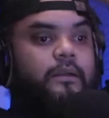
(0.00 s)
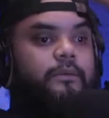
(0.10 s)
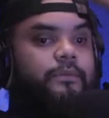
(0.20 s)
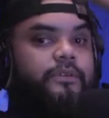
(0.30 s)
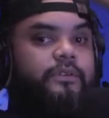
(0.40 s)

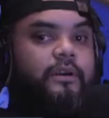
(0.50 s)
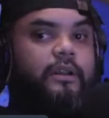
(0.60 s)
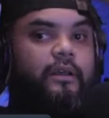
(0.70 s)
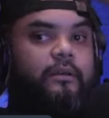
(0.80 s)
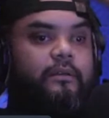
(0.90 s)
we
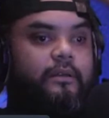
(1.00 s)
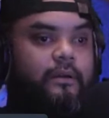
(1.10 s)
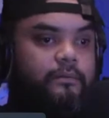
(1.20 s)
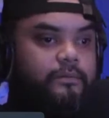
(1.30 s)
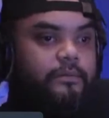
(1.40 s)
started
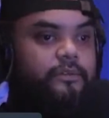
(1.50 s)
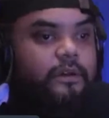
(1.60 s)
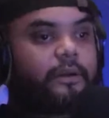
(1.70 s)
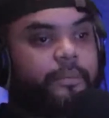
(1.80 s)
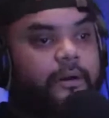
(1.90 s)
we
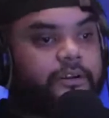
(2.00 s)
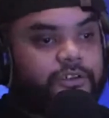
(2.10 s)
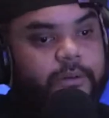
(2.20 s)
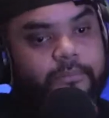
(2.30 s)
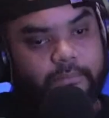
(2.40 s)
started a
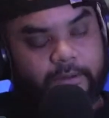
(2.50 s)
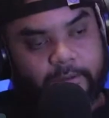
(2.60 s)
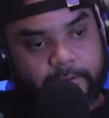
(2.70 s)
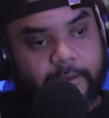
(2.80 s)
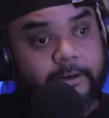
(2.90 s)
partnership
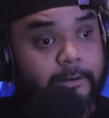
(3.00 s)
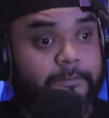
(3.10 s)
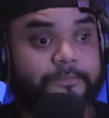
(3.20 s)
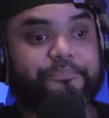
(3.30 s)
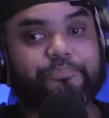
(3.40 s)

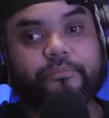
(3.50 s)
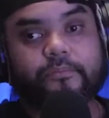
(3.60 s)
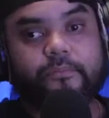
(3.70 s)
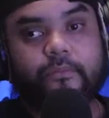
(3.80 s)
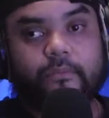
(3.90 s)
and
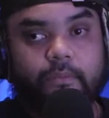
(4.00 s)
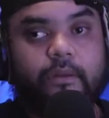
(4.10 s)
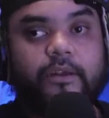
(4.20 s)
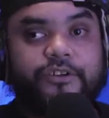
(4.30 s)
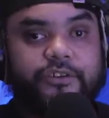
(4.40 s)

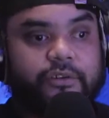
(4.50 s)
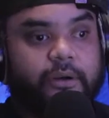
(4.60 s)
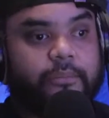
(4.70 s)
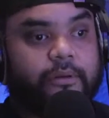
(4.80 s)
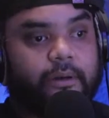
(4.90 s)
she
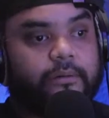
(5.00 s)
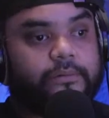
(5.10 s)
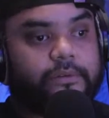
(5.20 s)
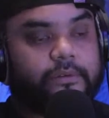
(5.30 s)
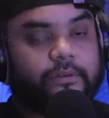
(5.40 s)
started
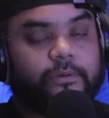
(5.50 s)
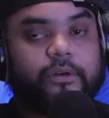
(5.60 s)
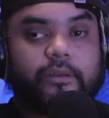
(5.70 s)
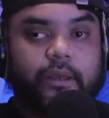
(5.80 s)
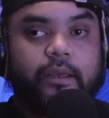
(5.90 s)
doing
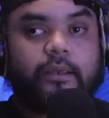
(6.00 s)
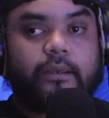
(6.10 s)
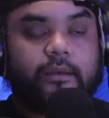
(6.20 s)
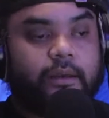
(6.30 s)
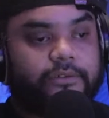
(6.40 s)
her thing.
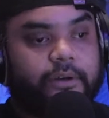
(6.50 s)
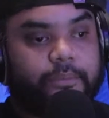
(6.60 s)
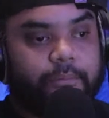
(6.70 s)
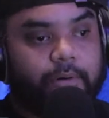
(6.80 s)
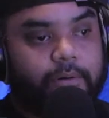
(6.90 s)
I started
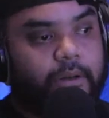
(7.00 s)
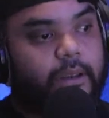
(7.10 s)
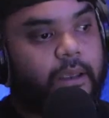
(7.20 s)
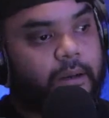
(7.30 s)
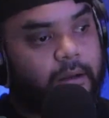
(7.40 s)
promoting
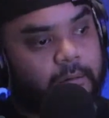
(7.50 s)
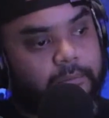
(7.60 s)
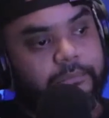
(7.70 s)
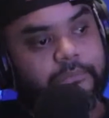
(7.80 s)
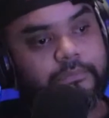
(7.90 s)
it
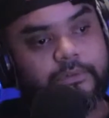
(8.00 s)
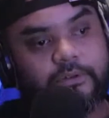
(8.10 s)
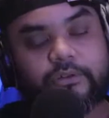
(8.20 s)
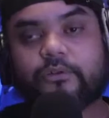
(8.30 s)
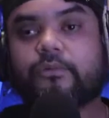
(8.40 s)
and
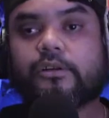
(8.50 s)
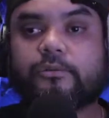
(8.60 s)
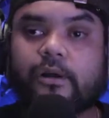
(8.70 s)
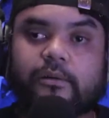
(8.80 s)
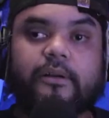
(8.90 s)
she's doing really
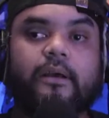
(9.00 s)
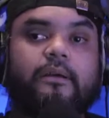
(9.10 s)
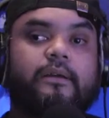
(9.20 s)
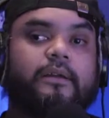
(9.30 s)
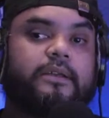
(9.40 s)
well right now.
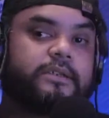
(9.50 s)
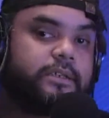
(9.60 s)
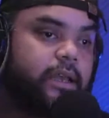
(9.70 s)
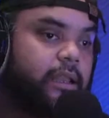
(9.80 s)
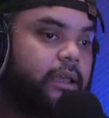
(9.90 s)

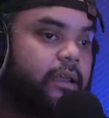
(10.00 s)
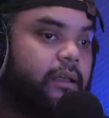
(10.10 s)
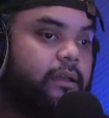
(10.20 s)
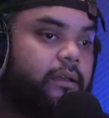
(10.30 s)
She got like a